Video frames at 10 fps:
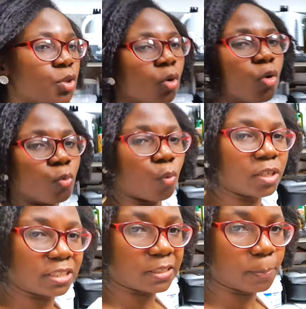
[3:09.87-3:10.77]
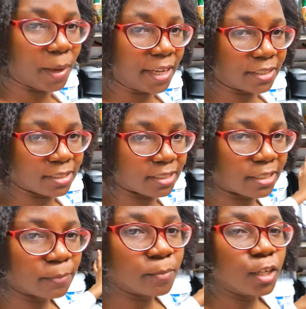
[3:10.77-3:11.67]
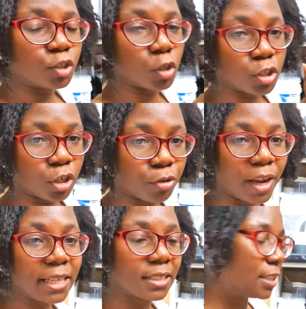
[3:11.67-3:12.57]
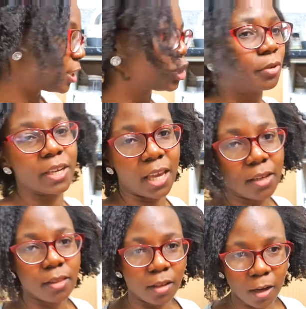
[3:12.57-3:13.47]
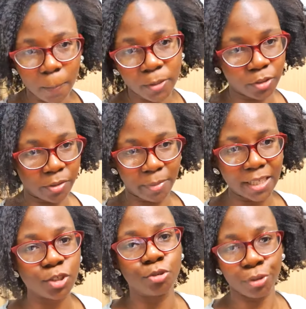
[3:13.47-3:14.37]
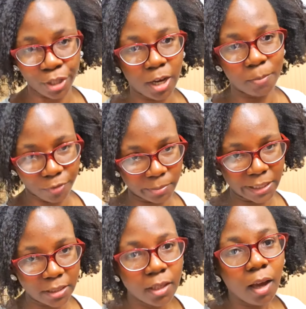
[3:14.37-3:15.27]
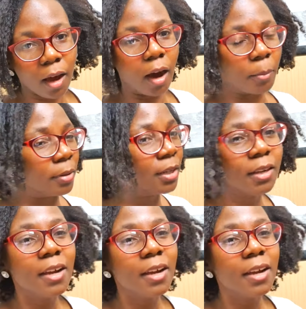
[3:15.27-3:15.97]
all one space. So to create additional, again, the cupboards are a mess, do not come for me. But